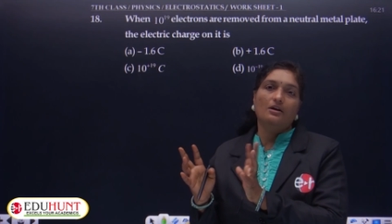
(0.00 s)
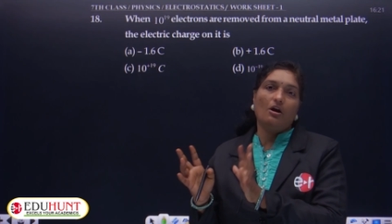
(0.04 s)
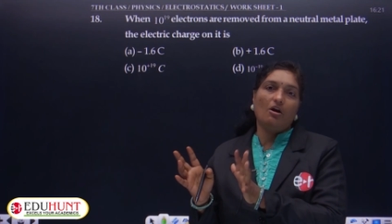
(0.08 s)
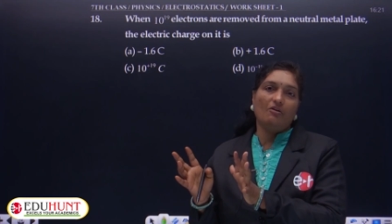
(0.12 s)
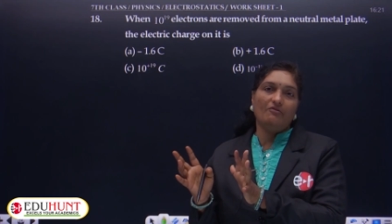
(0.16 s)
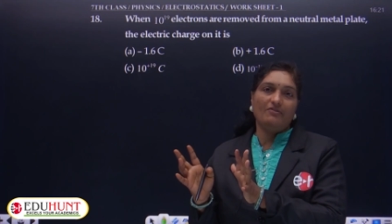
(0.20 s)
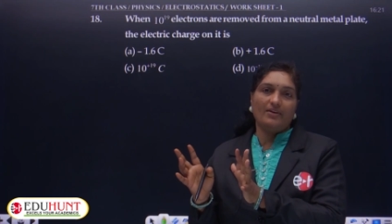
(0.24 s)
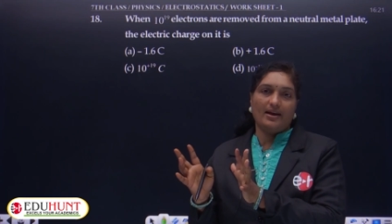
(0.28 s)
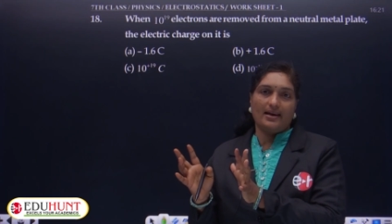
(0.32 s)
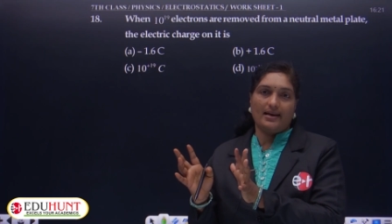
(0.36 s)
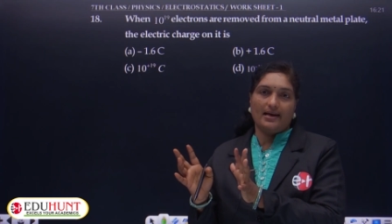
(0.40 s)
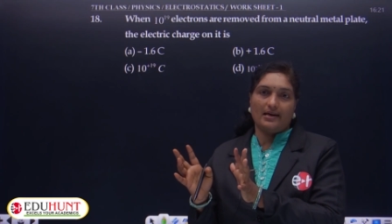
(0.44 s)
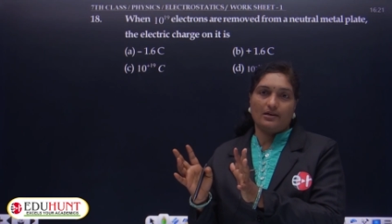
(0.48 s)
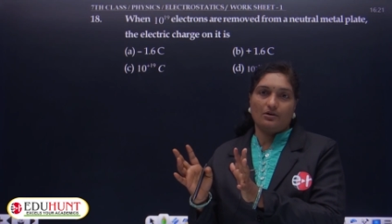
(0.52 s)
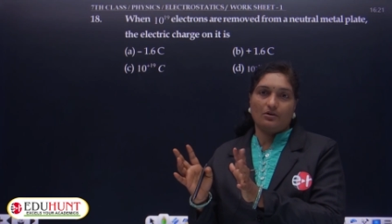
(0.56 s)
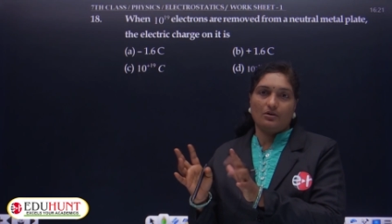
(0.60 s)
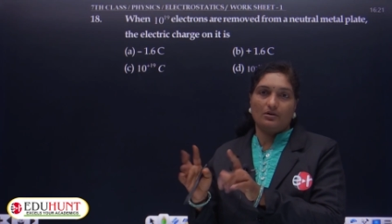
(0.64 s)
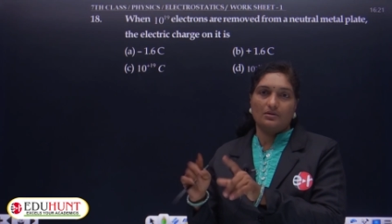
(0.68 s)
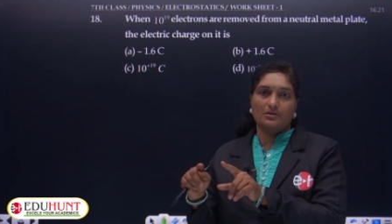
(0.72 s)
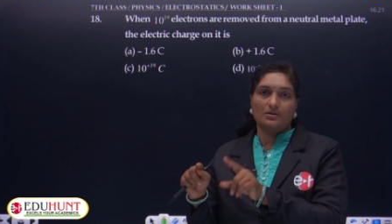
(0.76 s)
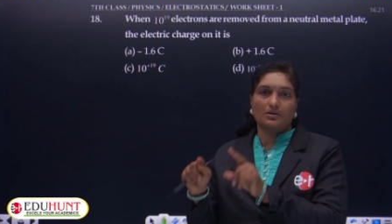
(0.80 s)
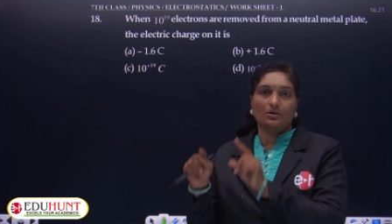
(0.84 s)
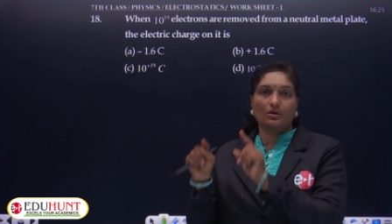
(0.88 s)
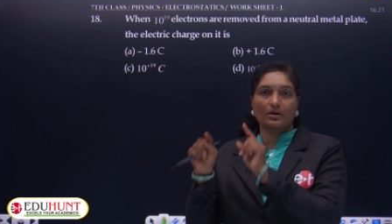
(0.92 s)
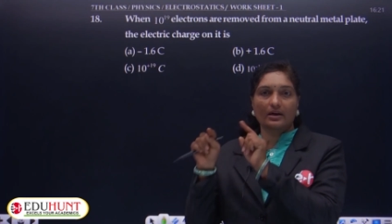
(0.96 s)
of
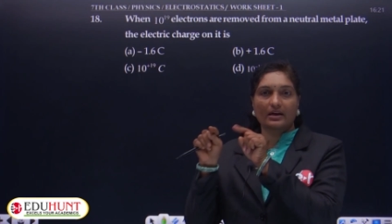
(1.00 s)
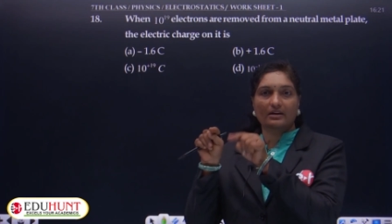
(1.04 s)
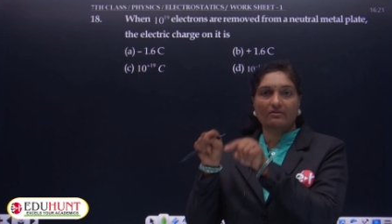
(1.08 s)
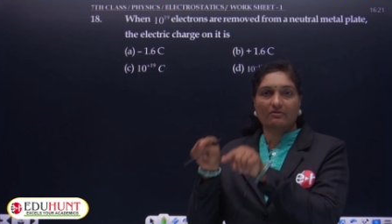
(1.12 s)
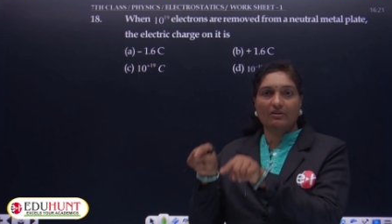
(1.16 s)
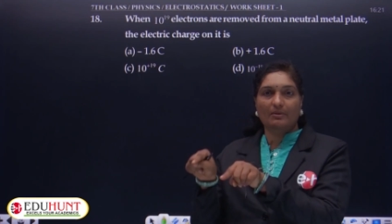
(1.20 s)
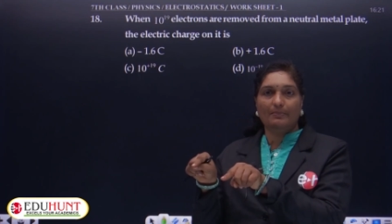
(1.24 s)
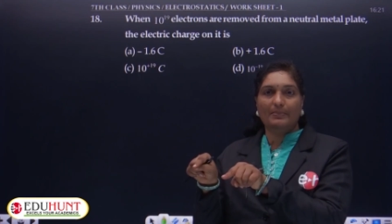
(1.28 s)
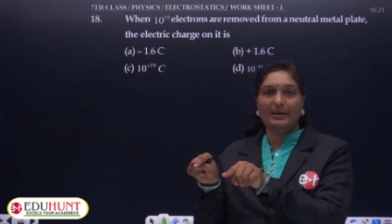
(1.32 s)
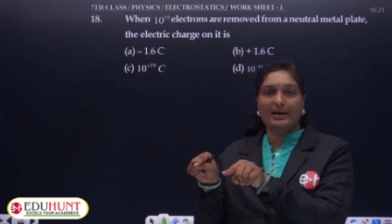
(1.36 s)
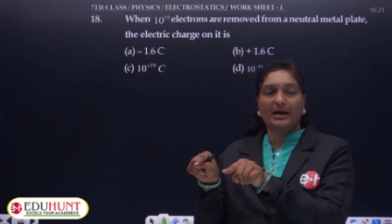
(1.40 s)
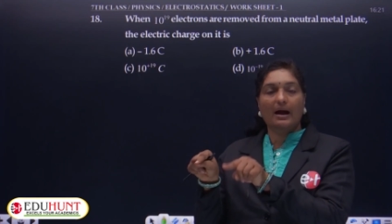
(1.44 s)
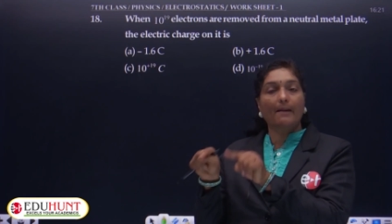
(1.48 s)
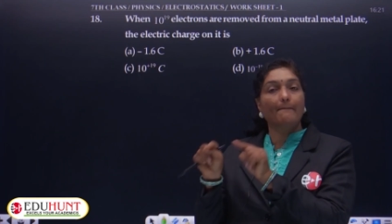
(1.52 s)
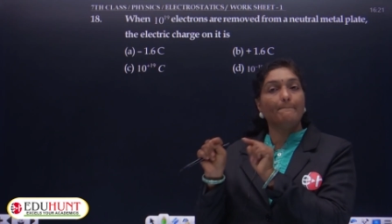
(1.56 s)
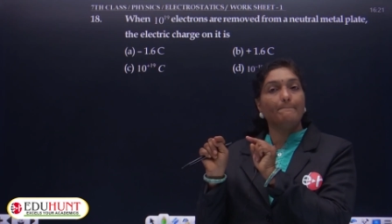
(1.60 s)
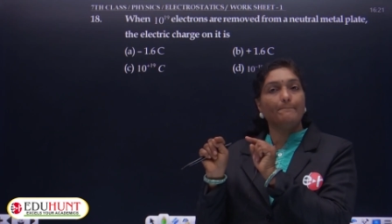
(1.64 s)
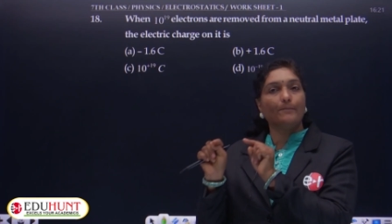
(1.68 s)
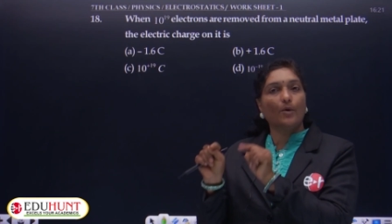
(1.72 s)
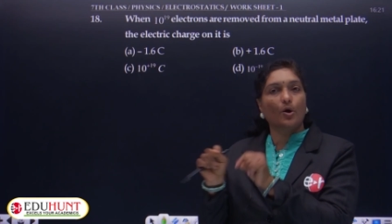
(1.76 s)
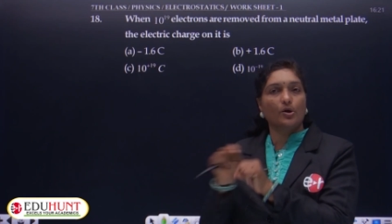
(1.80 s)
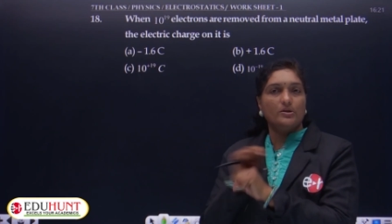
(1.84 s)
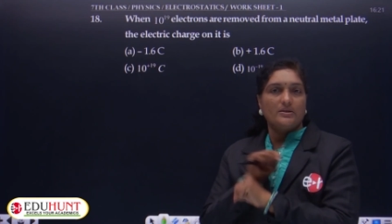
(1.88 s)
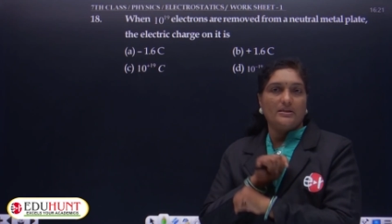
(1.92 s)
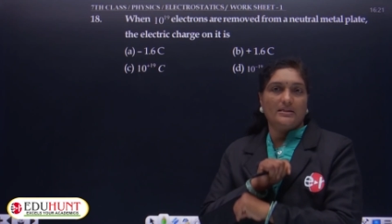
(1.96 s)
electrons. So, it will become
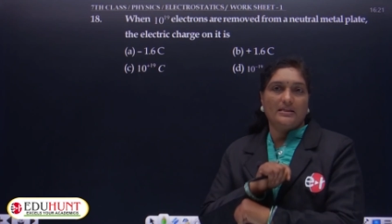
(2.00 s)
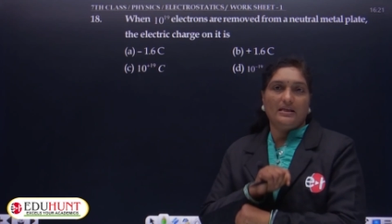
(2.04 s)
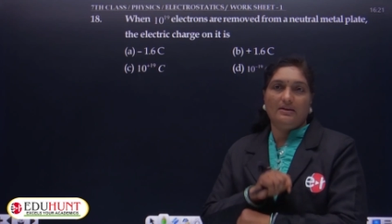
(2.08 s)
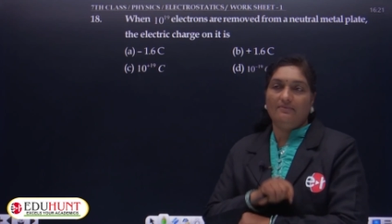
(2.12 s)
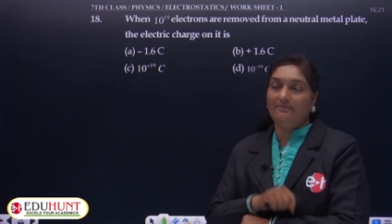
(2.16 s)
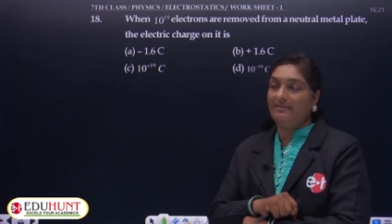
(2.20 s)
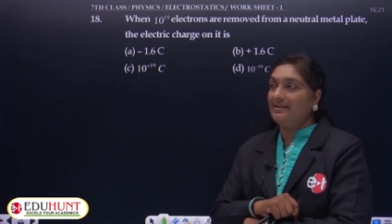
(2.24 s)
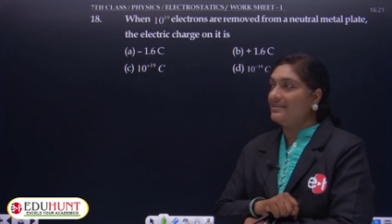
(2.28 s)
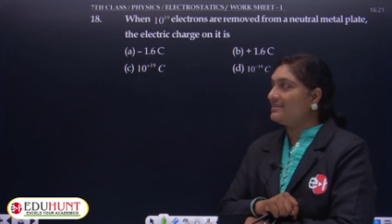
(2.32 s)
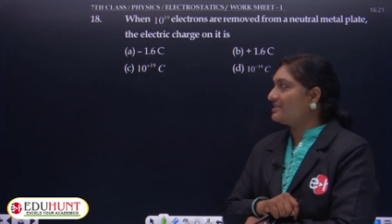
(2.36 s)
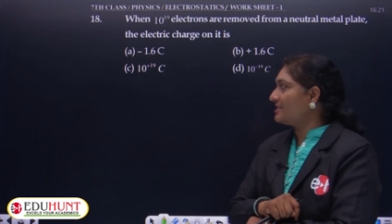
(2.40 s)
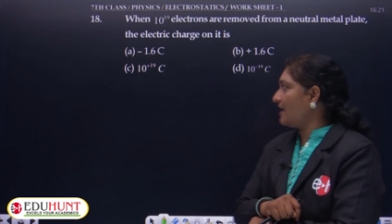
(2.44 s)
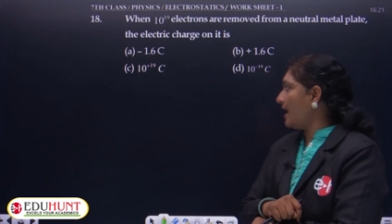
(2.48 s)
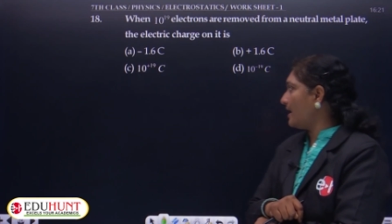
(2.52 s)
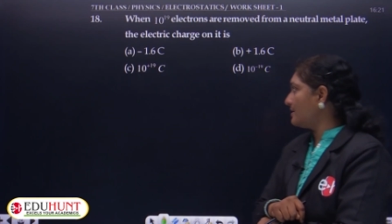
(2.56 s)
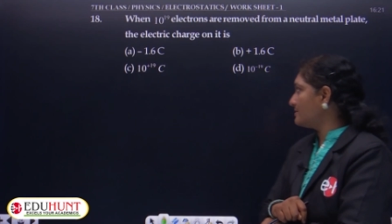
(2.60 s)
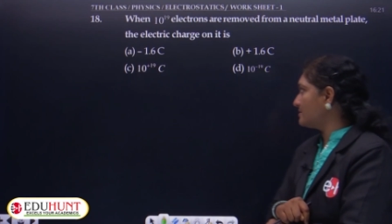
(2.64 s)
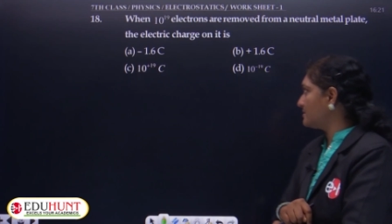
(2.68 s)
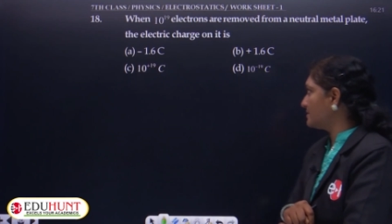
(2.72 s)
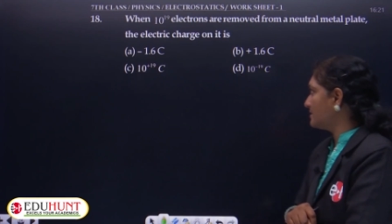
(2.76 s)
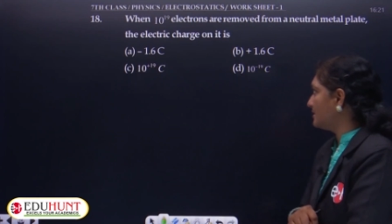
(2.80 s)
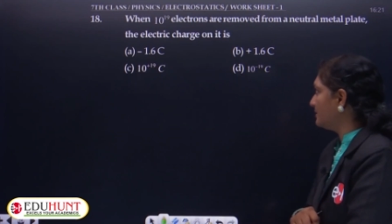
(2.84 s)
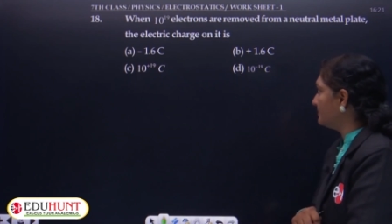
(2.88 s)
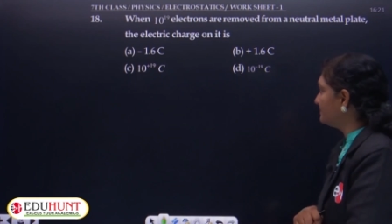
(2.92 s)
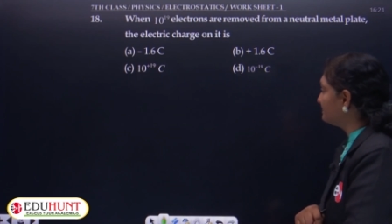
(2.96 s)
positively
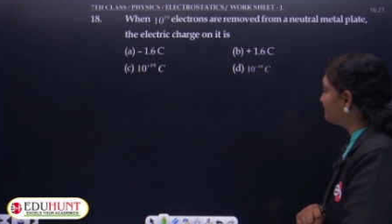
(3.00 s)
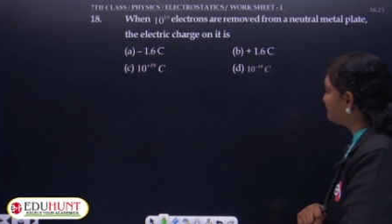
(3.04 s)
charged.